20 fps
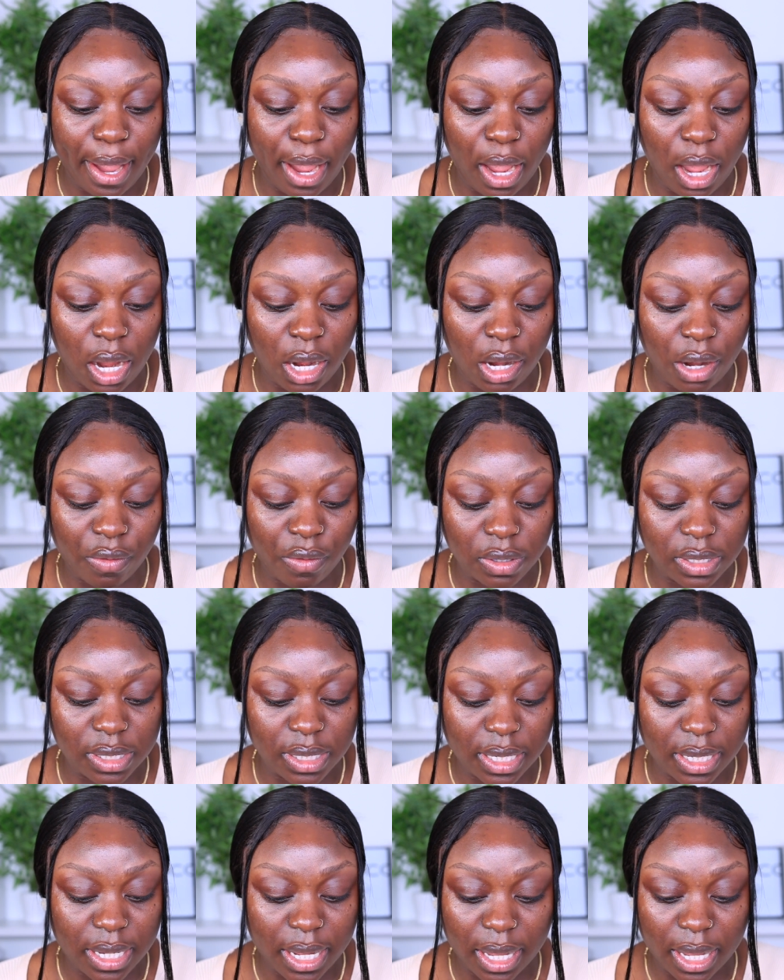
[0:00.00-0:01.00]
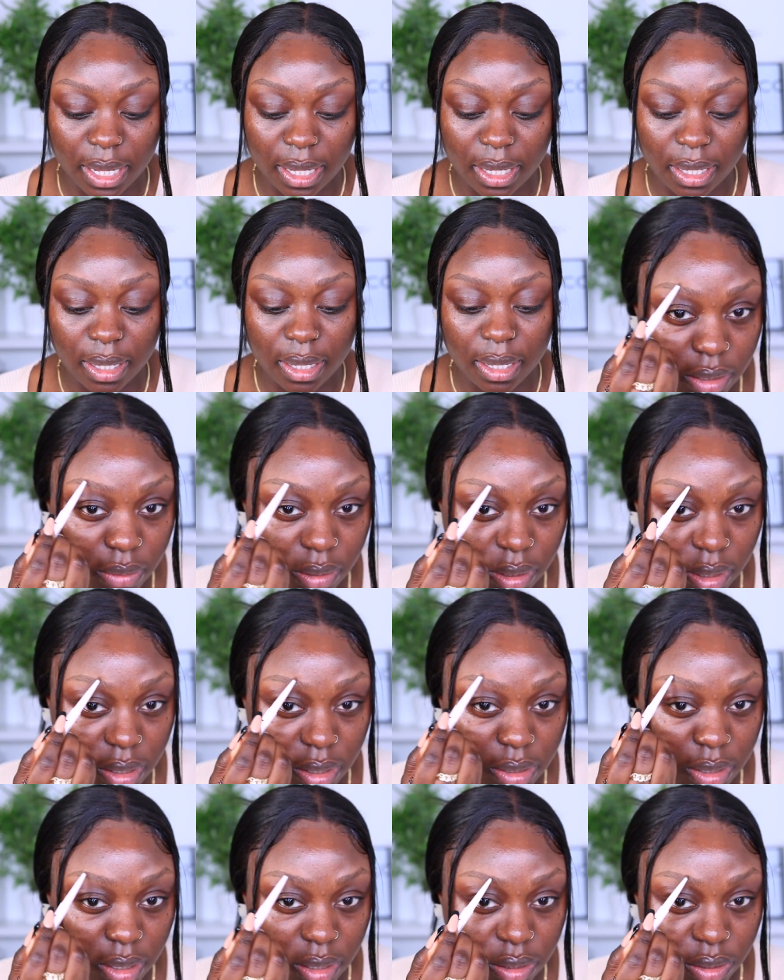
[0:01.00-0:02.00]
earlier on today. So we're gonna
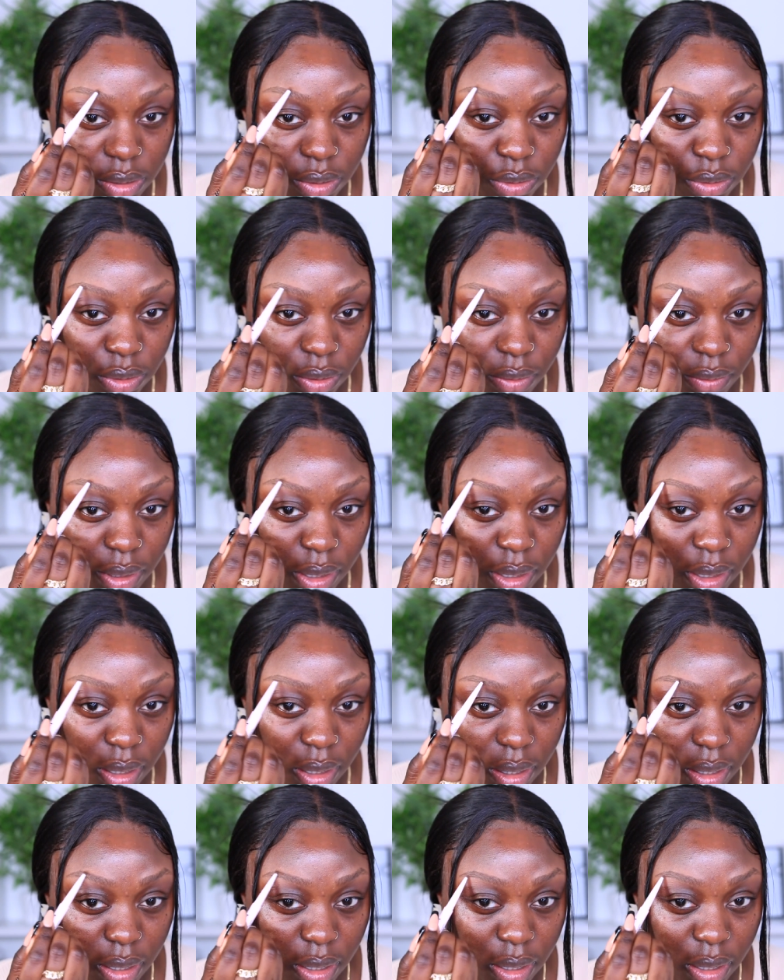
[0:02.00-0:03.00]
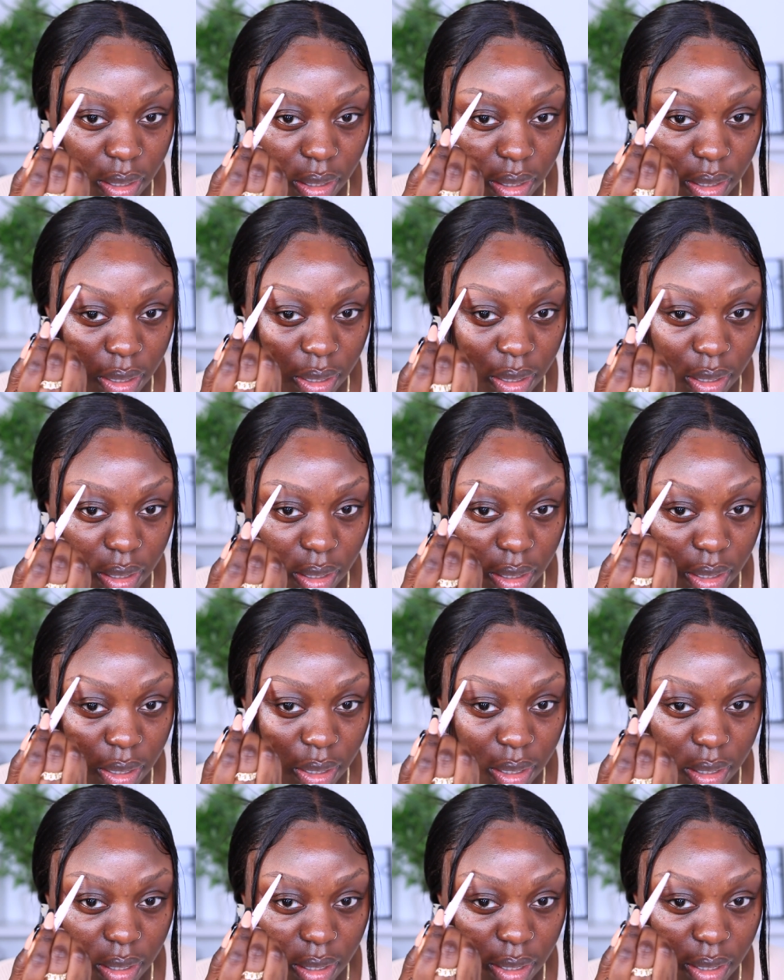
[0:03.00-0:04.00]
start drawing our
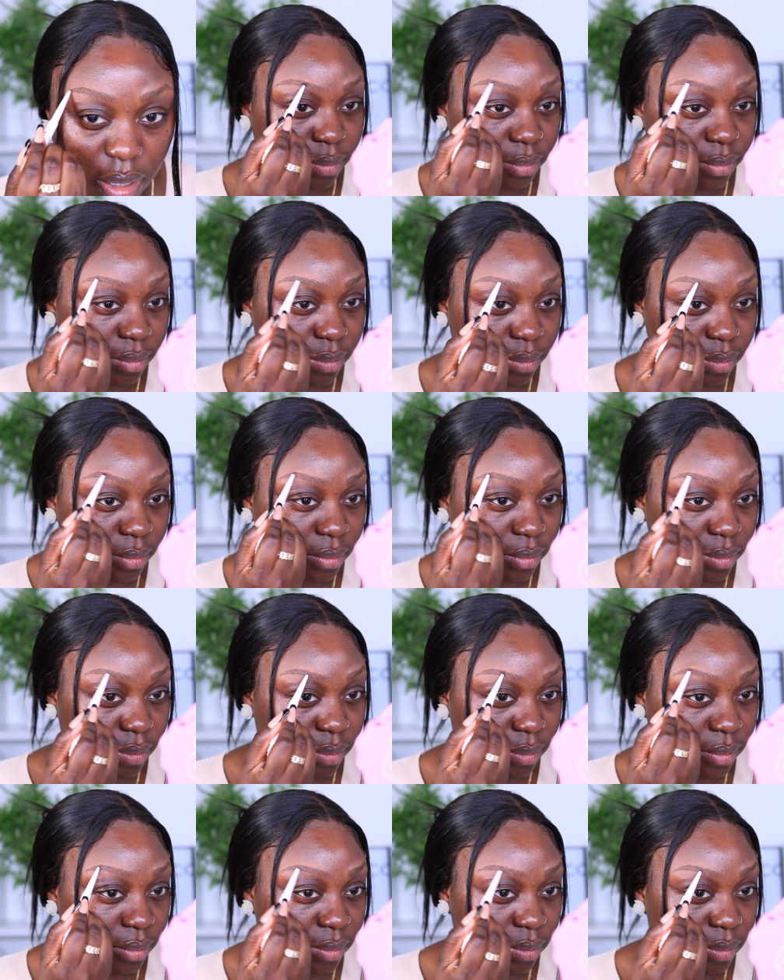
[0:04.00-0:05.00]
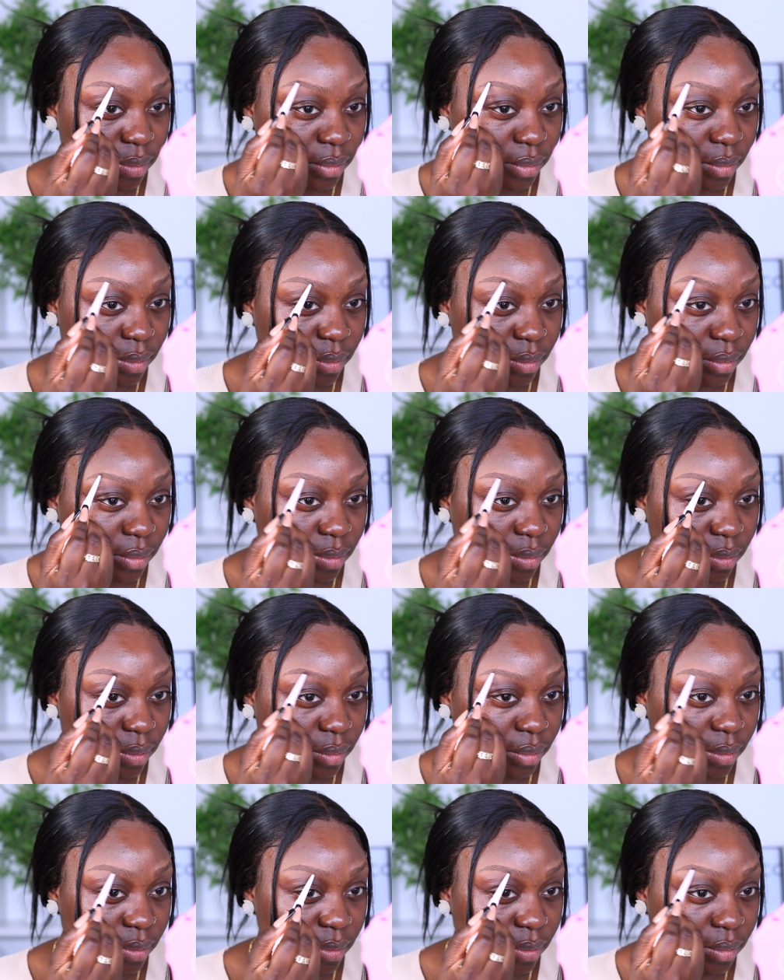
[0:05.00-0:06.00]
brows. I mean, it is showing up pretty
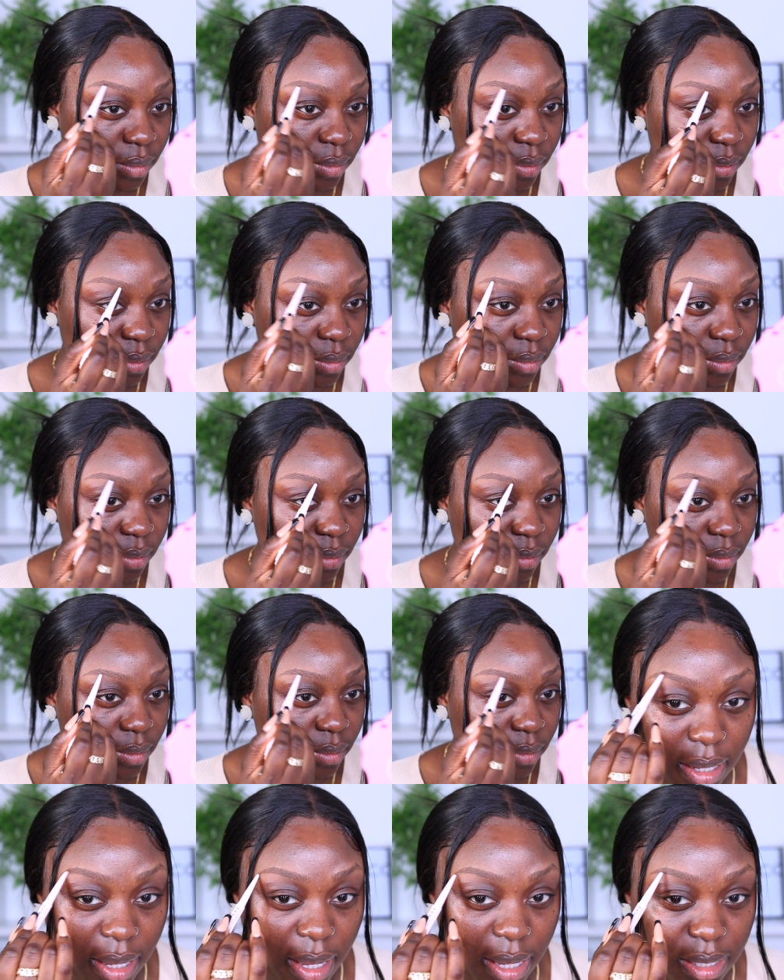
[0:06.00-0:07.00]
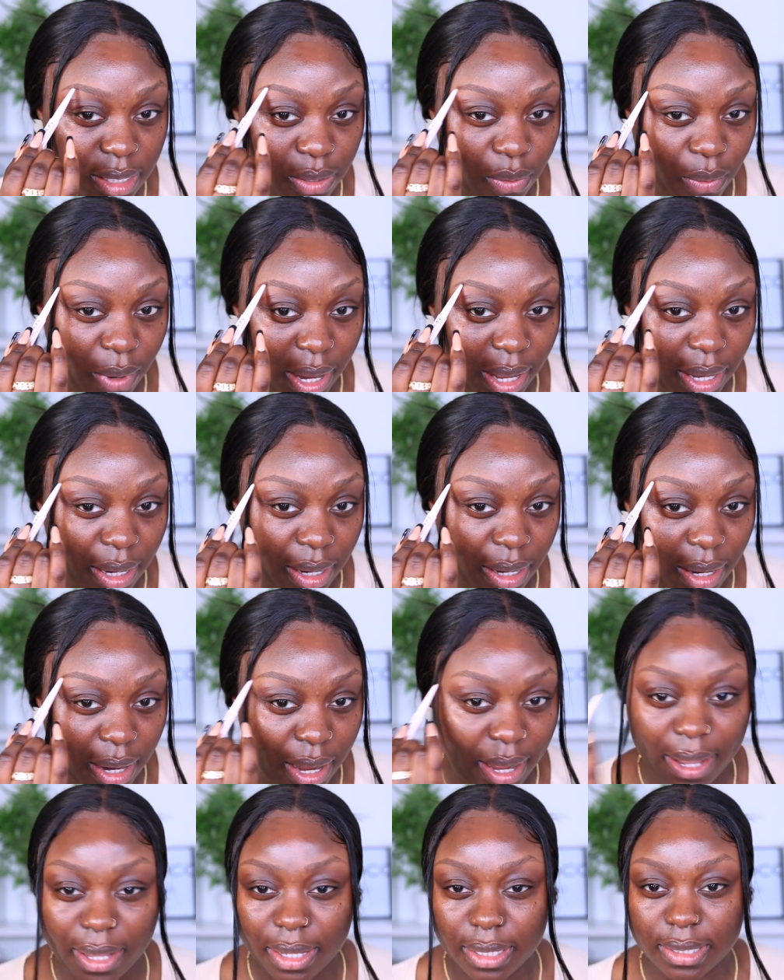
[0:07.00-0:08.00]
nicely, but it is quite
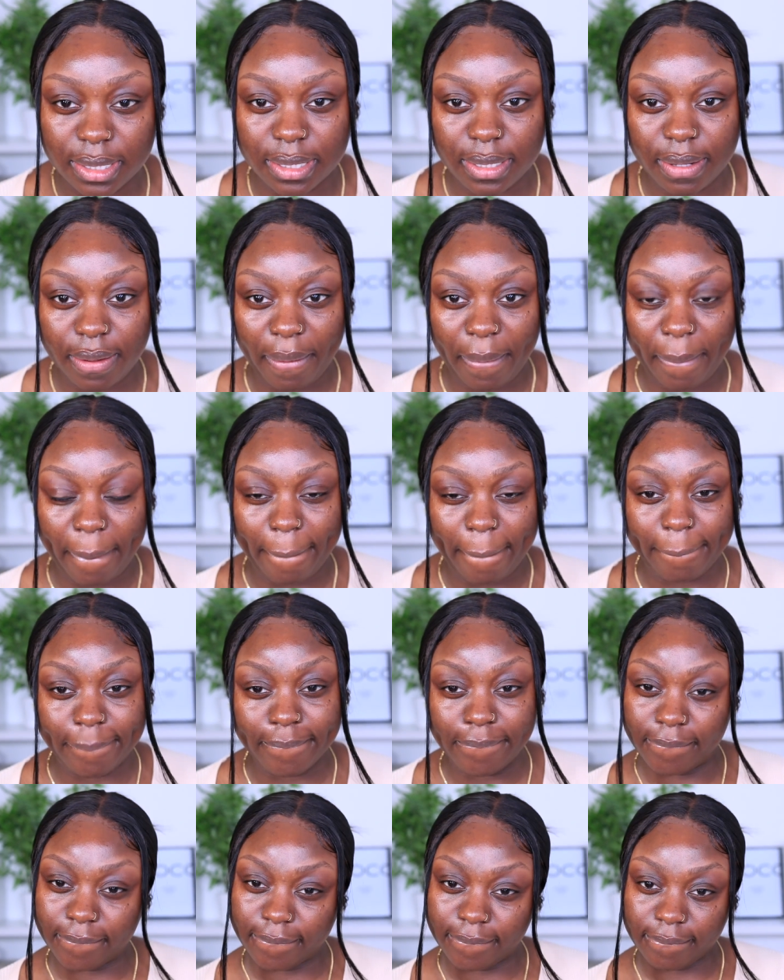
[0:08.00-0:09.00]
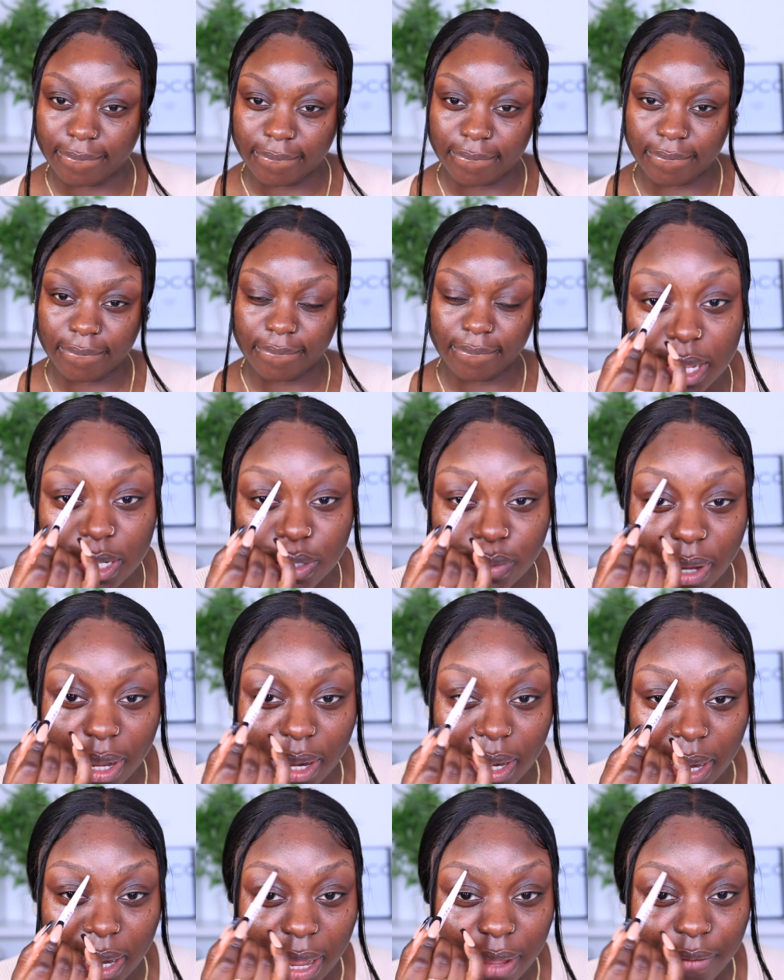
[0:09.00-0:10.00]
light. But a brow product, is
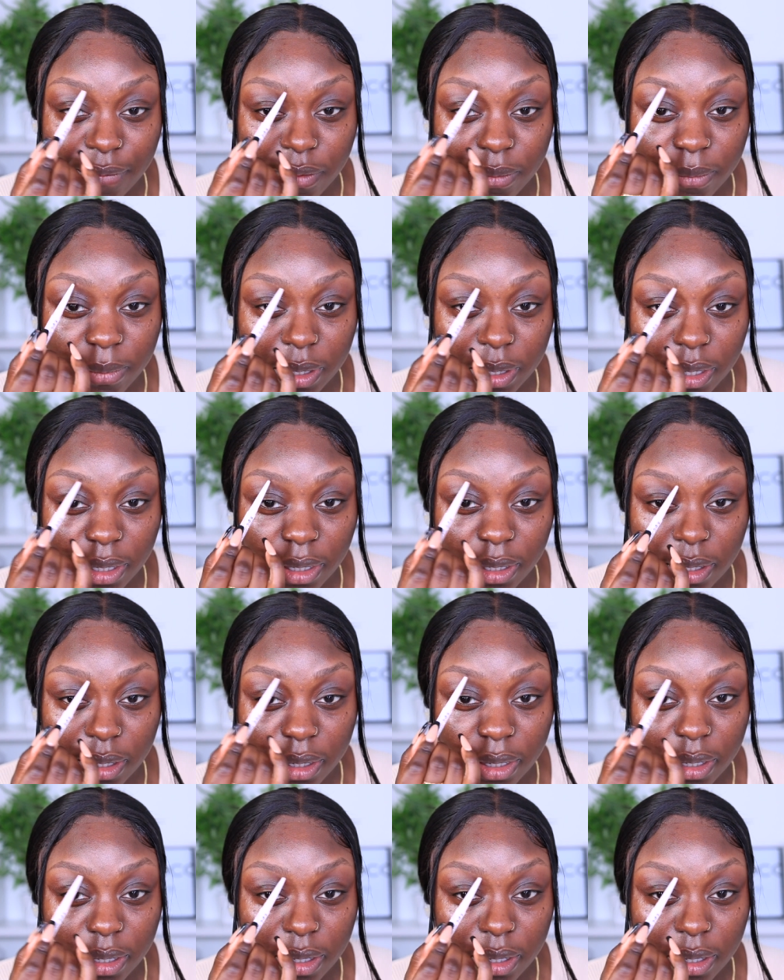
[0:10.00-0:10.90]
quite light for me.